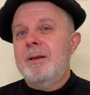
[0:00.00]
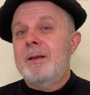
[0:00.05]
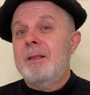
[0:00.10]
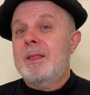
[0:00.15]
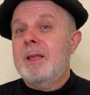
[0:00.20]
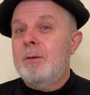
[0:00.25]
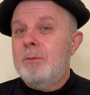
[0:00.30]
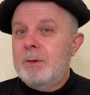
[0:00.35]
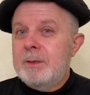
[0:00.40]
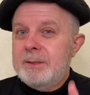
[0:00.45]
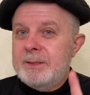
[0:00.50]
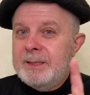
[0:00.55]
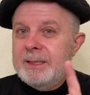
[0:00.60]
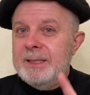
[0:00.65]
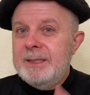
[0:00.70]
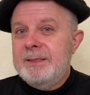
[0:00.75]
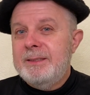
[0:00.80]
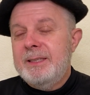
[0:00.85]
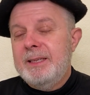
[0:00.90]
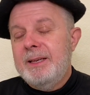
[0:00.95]
That was
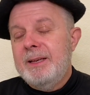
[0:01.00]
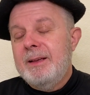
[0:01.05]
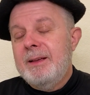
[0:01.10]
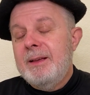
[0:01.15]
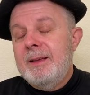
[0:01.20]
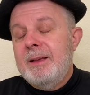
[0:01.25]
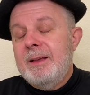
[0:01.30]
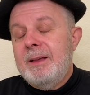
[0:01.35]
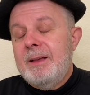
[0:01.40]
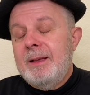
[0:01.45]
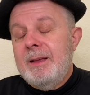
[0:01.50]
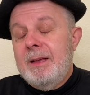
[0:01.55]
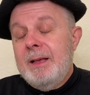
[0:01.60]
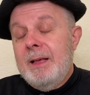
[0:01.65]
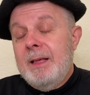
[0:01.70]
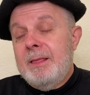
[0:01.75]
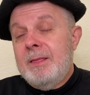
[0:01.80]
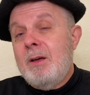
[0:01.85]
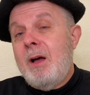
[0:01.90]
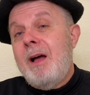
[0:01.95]
easy.
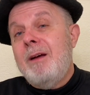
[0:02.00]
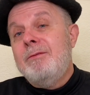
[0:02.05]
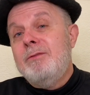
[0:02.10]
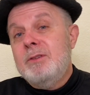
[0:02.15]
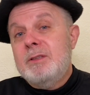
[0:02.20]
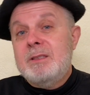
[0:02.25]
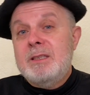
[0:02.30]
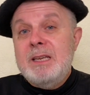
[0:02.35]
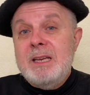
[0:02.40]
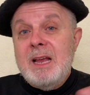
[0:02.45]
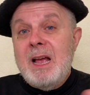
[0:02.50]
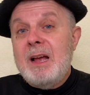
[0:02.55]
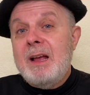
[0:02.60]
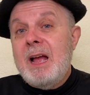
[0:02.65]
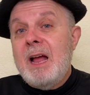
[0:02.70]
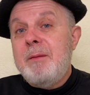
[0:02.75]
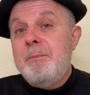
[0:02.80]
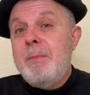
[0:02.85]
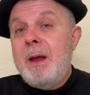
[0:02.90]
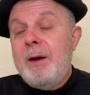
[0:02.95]
Now, obviously, I
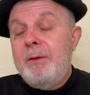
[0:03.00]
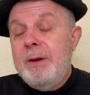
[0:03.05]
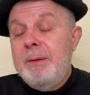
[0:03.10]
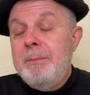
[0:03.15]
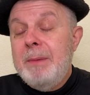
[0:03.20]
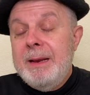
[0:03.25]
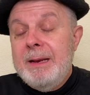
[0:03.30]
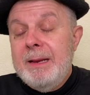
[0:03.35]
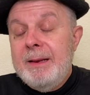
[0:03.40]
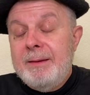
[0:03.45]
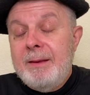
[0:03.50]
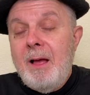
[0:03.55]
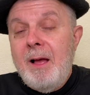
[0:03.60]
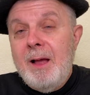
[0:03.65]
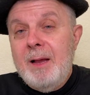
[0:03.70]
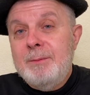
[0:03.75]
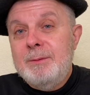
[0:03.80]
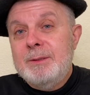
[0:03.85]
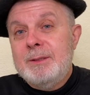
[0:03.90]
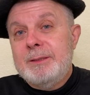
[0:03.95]
got married many
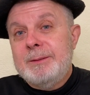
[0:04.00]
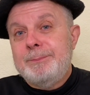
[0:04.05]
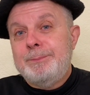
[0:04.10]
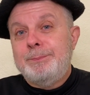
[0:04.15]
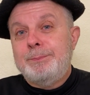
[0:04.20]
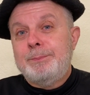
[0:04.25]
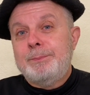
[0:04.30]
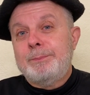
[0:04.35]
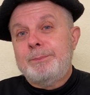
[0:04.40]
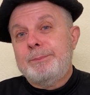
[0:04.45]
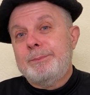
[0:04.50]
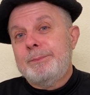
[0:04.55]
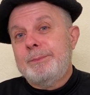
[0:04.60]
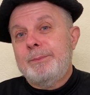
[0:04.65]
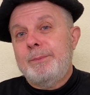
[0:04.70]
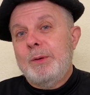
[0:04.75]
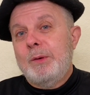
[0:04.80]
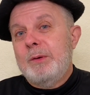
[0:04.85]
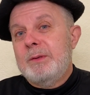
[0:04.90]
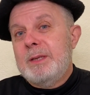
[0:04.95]
times
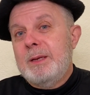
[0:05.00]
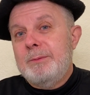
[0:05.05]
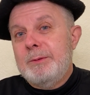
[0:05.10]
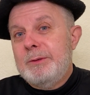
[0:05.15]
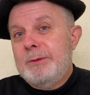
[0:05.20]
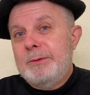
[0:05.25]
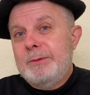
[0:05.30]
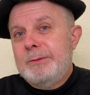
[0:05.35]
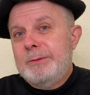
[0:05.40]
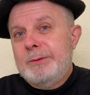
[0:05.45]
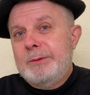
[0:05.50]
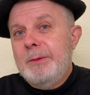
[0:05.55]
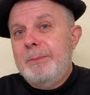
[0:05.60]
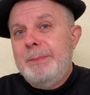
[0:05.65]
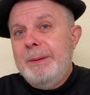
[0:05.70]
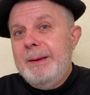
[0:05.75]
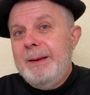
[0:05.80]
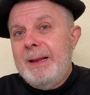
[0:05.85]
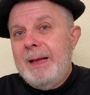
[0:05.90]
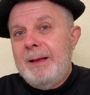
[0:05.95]
because I'm
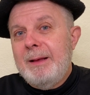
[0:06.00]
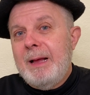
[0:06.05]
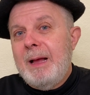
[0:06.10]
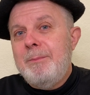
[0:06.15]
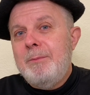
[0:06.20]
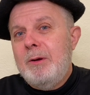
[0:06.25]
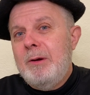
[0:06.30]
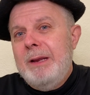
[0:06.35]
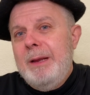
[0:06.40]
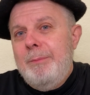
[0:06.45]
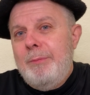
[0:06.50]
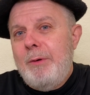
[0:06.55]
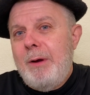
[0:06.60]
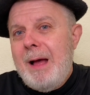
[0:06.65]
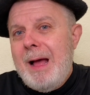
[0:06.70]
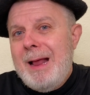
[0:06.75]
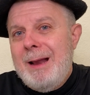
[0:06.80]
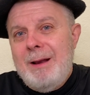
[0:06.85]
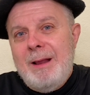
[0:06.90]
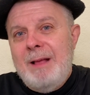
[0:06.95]
stupid. I, I'm a
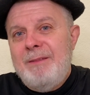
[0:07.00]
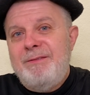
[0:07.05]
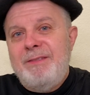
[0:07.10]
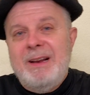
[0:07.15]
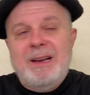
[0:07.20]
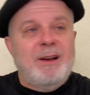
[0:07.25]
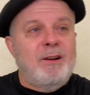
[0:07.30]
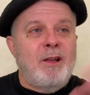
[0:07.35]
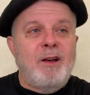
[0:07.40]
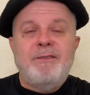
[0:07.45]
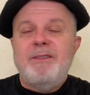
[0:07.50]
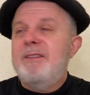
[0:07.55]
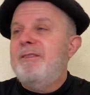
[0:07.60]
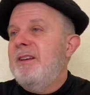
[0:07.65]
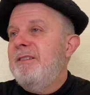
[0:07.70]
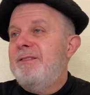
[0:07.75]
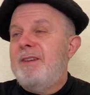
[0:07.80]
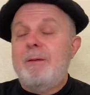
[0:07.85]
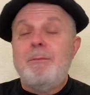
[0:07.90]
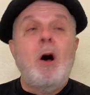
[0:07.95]
Libra and I fell in love
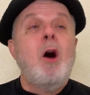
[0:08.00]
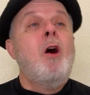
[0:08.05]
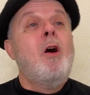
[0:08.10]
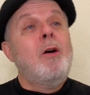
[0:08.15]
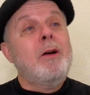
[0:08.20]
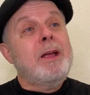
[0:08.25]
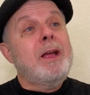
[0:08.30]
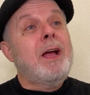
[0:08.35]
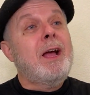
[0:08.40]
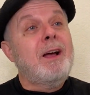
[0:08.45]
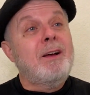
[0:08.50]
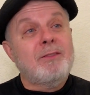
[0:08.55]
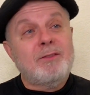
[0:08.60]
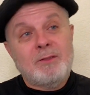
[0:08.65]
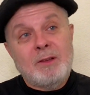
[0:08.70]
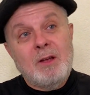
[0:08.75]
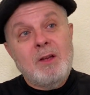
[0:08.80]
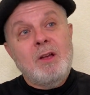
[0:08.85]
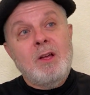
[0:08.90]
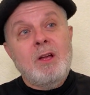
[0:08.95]
every time. Oh, yeah,
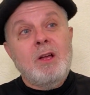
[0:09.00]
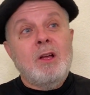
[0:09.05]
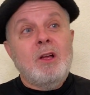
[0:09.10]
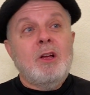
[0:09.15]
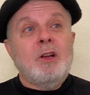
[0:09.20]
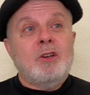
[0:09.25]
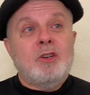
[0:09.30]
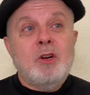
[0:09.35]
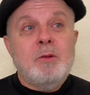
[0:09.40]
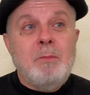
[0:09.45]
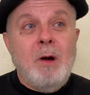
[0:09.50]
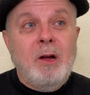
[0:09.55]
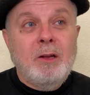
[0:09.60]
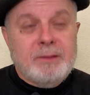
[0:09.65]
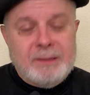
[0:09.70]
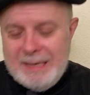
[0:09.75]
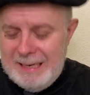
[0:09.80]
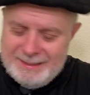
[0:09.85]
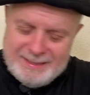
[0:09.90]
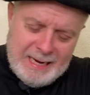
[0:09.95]
two
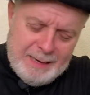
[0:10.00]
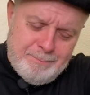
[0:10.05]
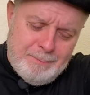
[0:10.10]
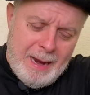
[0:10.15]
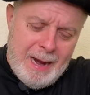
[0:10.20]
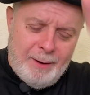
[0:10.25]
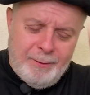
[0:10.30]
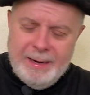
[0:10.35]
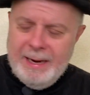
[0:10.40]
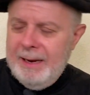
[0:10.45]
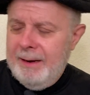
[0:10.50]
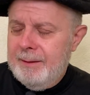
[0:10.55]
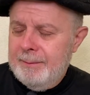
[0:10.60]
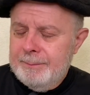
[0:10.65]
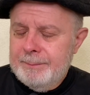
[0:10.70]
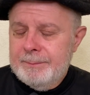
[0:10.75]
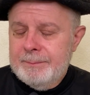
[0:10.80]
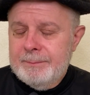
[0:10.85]
months, let's get married.